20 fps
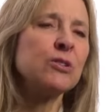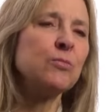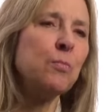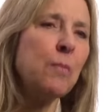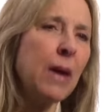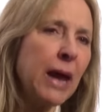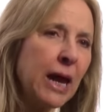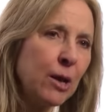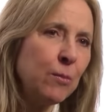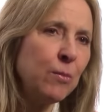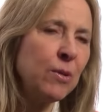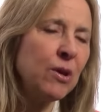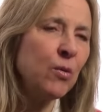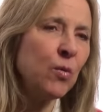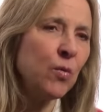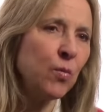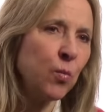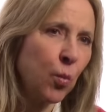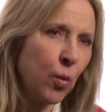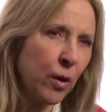which made
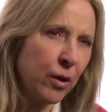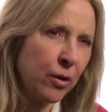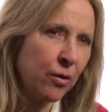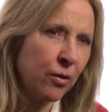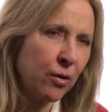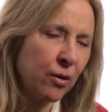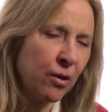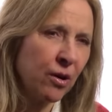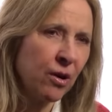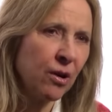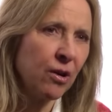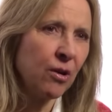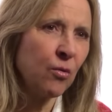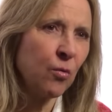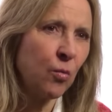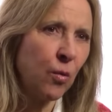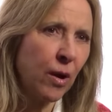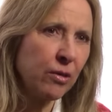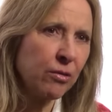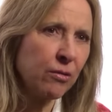me wonder
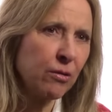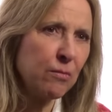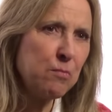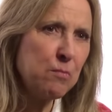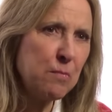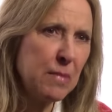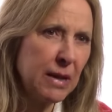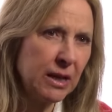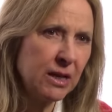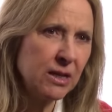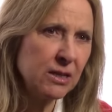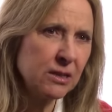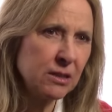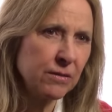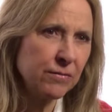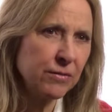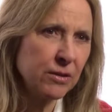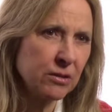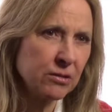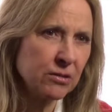whether
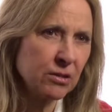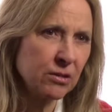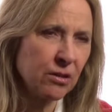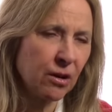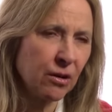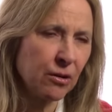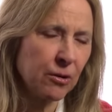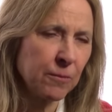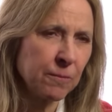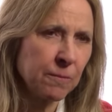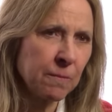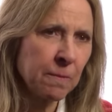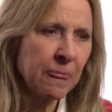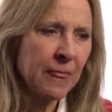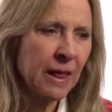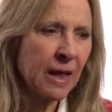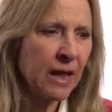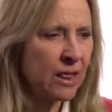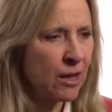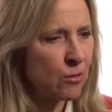millions of years ago
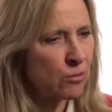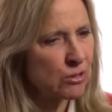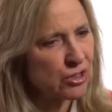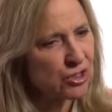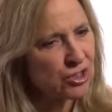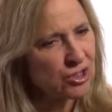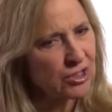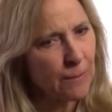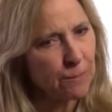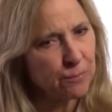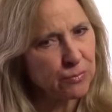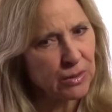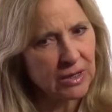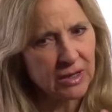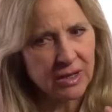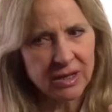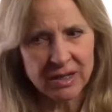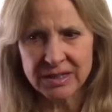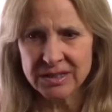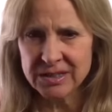there was
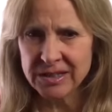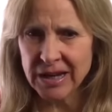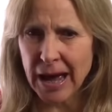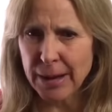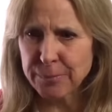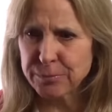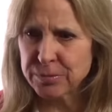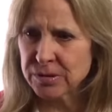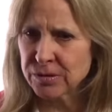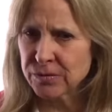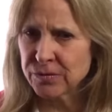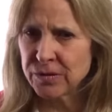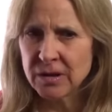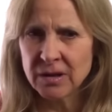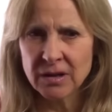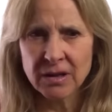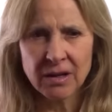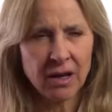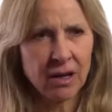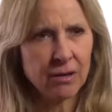something adaptive
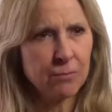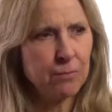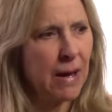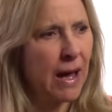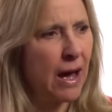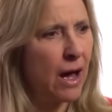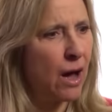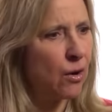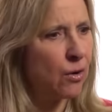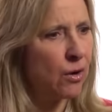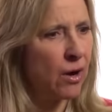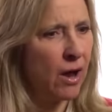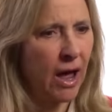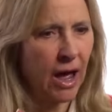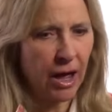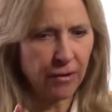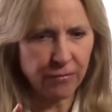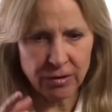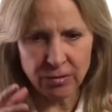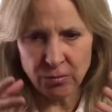about
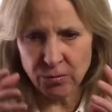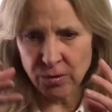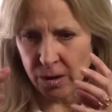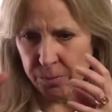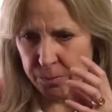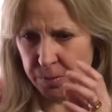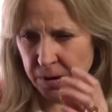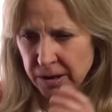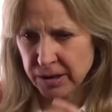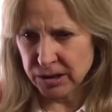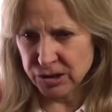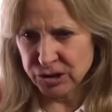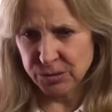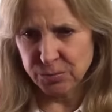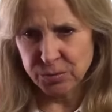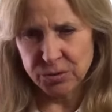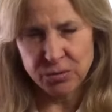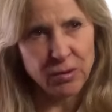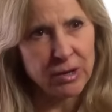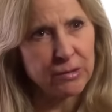having a
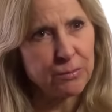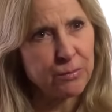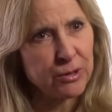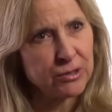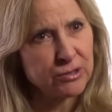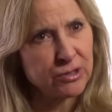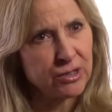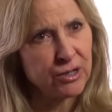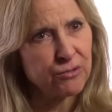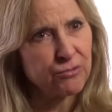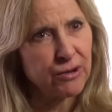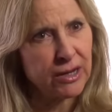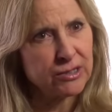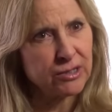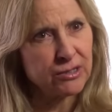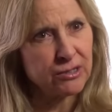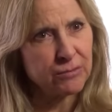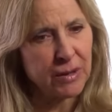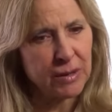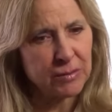partnership with one person and
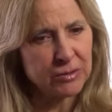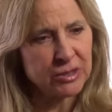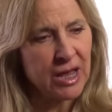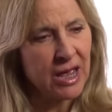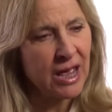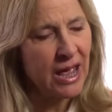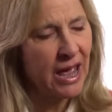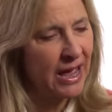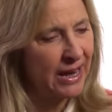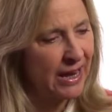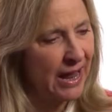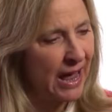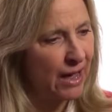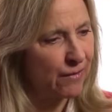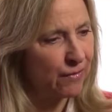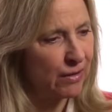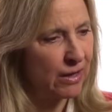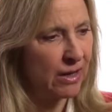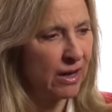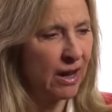raising your babies and
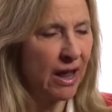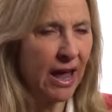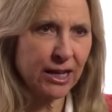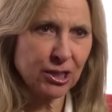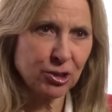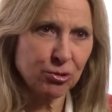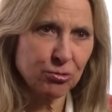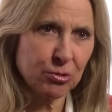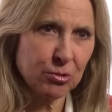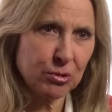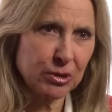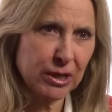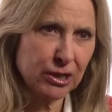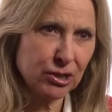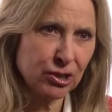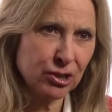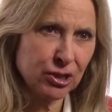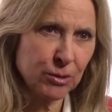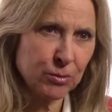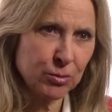having extra
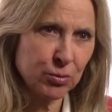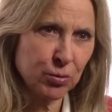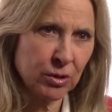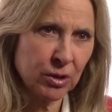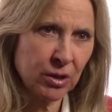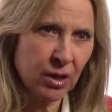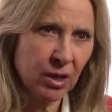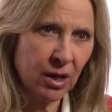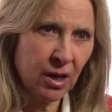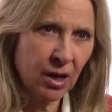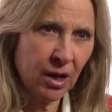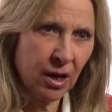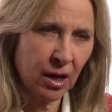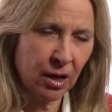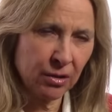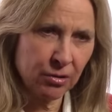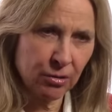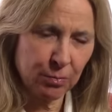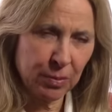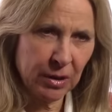relationships with
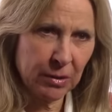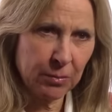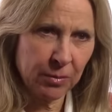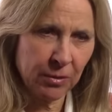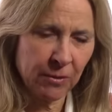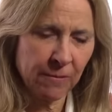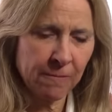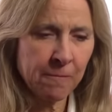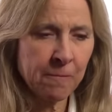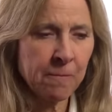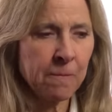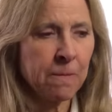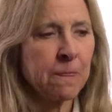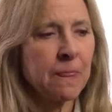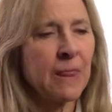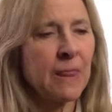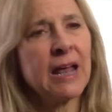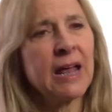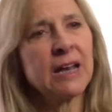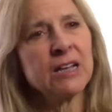other people.
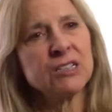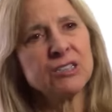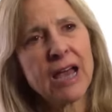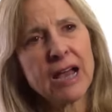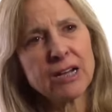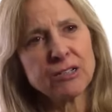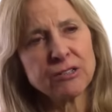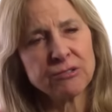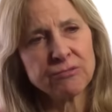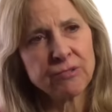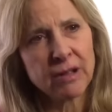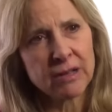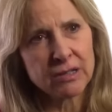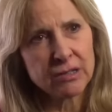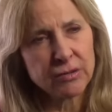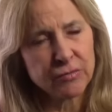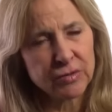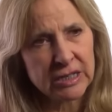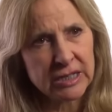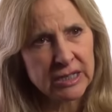And it's actually
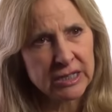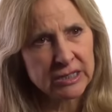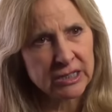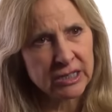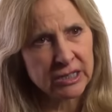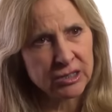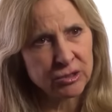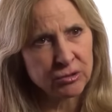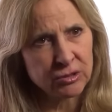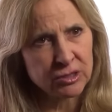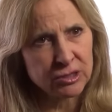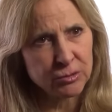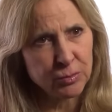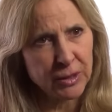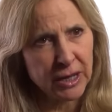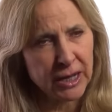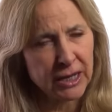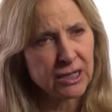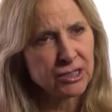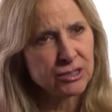relatively easy to
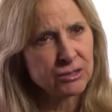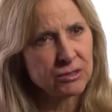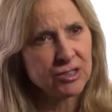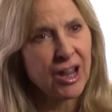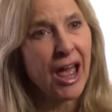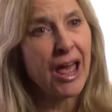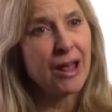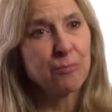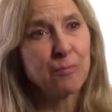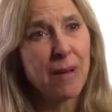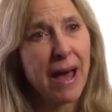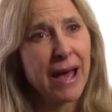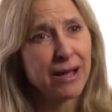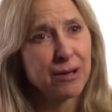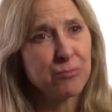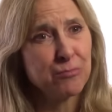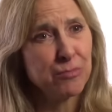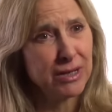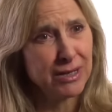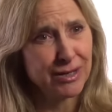explain. Let's dial
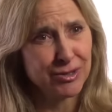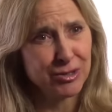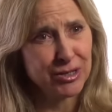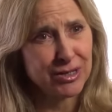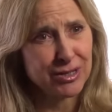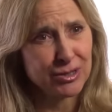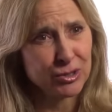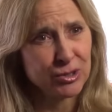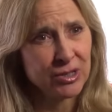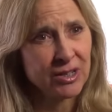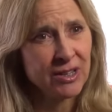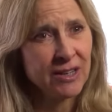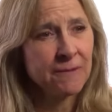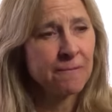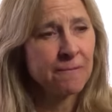back a million years.